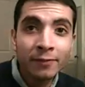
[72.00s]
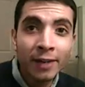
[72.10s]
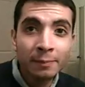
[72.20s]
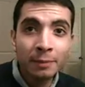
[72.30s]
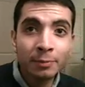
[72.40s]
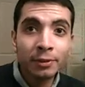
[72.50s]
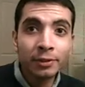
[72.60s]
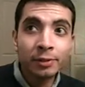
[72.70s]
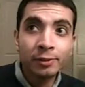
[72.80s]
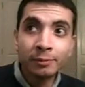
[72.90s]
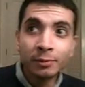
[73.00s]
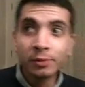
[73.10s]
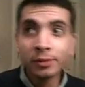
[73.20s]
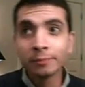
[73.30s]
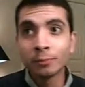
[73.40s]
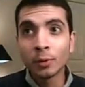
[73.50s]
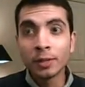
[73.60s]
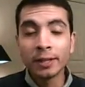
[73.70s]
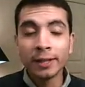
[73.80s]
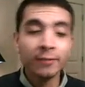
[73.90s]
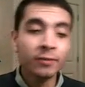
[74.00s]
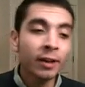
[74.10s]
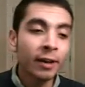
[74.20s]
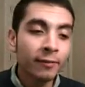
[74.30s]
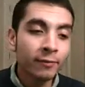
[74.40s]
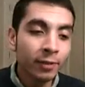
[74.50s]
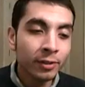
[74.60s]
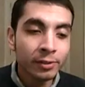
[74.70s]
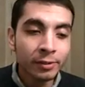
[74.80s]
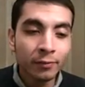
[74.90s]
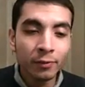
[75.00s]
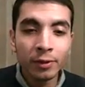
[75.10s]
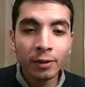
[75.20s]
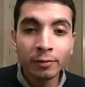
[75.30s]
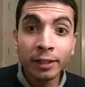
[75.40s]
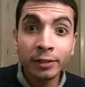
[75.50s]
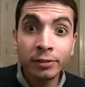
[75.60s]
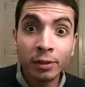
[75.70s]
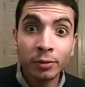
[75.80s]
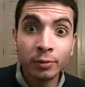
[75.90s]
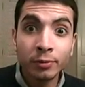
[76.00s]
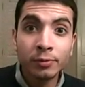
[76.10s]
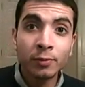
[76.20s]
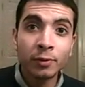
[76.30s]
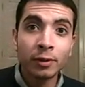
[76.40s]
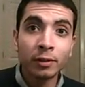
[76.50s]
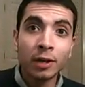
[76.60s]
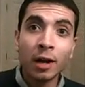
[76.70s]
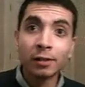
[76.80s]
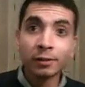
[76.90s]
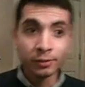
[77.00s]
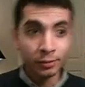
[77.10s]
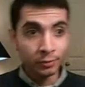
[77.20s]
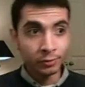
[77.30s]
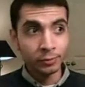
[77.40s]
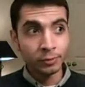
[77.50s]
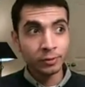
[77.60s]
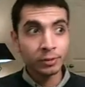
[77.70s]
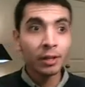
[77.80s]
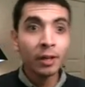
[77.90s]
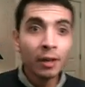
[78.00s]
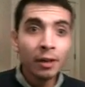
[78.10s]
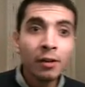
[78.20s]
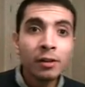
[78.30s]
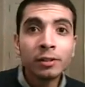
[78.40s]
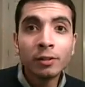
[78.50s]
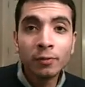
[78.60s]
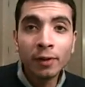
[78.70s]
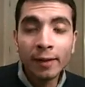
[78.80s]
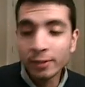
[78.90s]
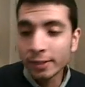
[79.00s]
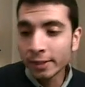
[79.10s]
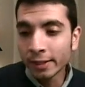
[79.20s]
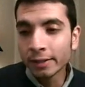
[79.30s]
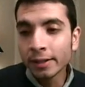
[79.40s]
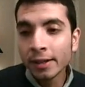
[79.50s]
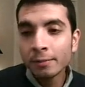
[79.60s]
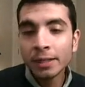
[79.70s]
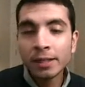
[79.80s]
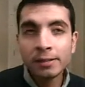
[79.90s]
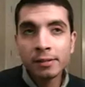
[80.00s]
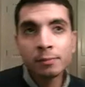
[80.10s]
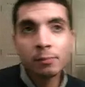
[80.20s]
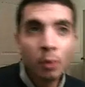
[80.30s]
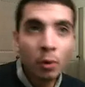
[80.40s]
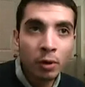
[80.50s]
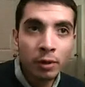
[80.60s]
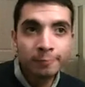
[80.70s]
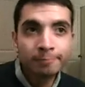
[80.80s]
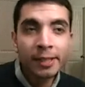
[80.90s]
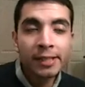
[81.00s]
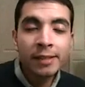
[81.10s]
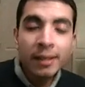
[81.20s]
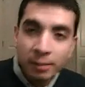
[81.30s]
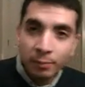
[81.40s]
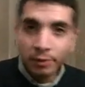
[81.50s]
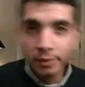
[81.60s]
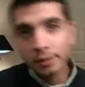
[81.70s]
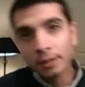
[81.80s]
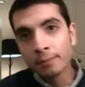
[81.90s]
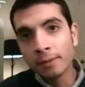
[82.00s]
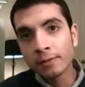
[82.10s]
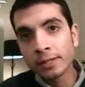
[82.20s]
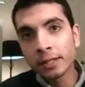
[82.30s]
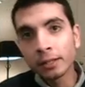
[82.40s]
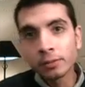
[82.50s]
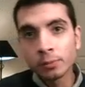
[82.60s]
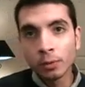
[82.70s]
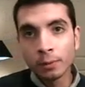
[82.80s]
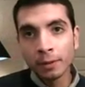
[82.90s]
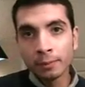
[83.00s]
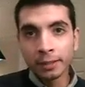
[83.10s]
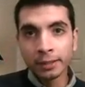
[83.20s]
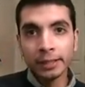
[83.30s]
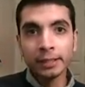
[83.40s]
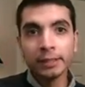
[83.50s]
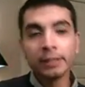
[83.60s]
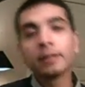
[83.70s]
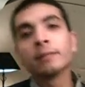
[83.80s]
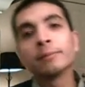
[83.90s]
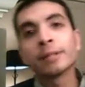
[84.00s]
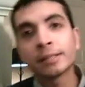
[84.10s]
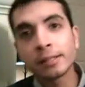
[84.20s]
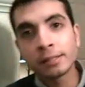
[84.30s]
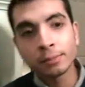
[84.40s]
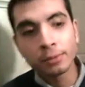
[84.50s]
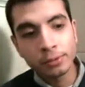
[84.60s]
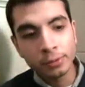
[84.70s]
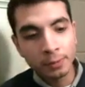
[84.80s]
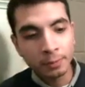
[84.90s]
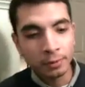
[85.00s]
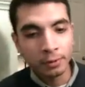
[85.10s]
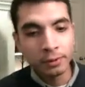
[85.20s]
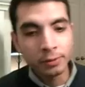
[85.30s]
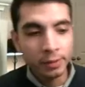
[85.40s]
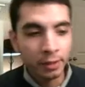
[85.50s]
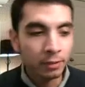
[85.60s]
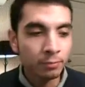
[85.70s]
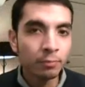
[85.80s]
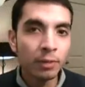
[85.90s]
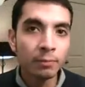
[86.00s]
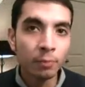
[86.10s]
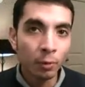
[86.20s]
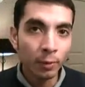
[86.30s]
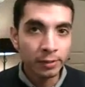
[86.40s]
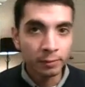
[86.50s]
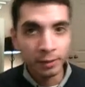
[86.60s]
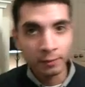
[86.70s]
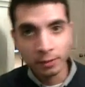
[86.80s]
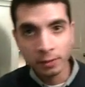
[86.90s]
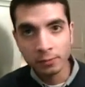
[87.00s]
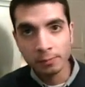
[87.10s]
In fact, people are using music more than they ever have. They're using it for their ringtones, for their caller tunes, you know, for everything because it's more accessible to them. Everything is more publicly um, accessible, so people are using it in, in more ways than we ever could have